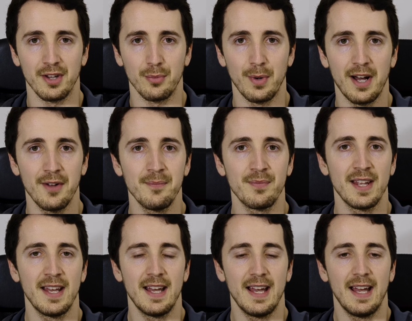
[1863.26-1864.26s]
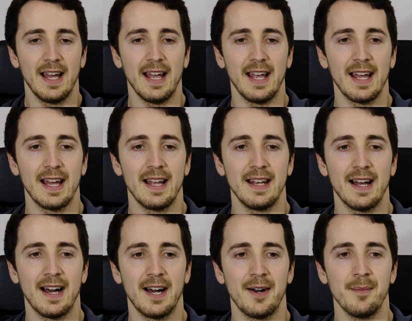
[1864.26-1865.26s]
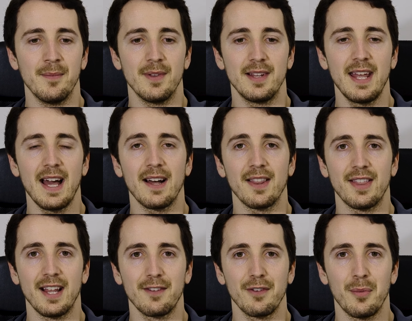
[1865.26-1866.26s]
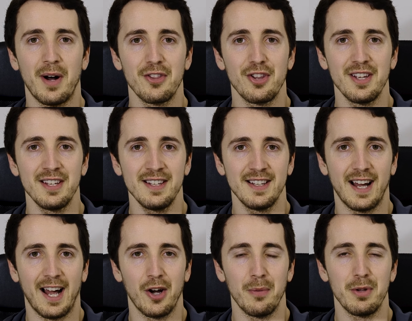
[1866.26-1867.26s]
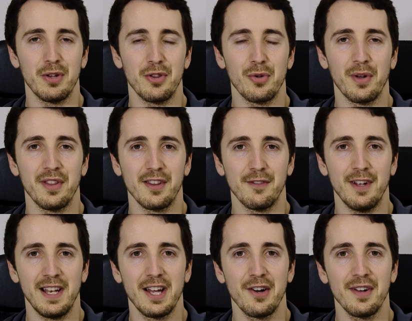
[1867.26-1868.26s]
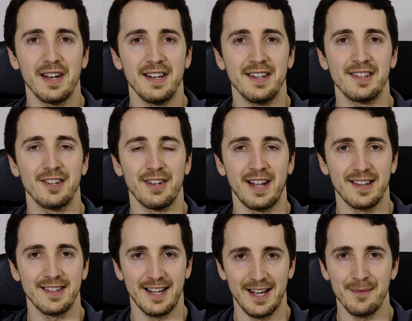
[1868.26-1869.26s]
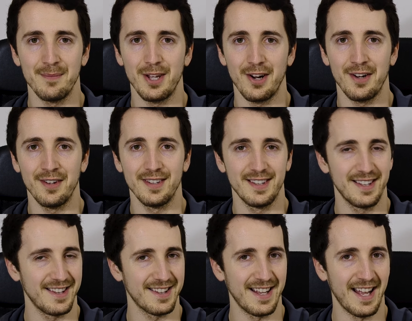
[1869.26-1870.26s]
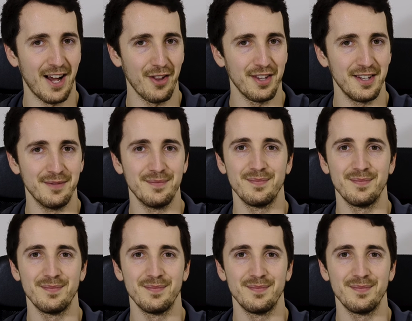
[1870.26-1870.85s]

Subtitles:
as well. And thanks for watching. I hope you enjoyed this video, and until next time, y'all, stay healthy.